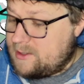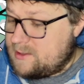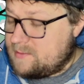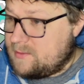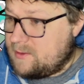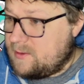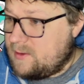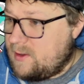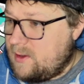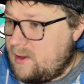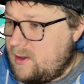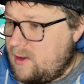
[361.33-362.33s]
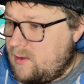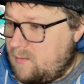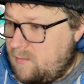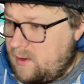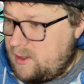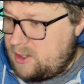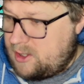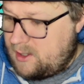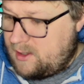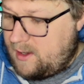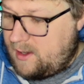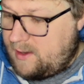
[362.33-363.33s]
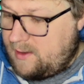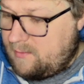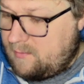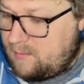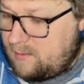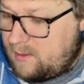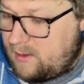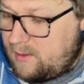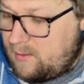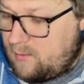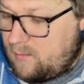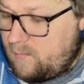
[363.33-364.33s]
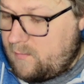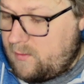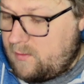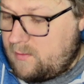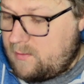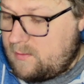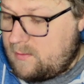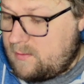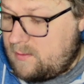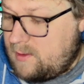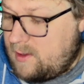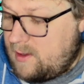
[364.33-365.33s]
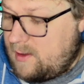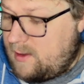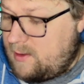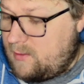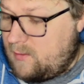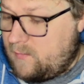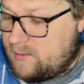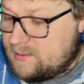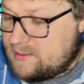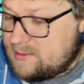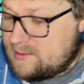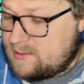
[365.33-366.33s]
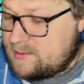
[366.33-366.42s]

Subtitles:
cymbal, which again, an oval, a lot of ovals,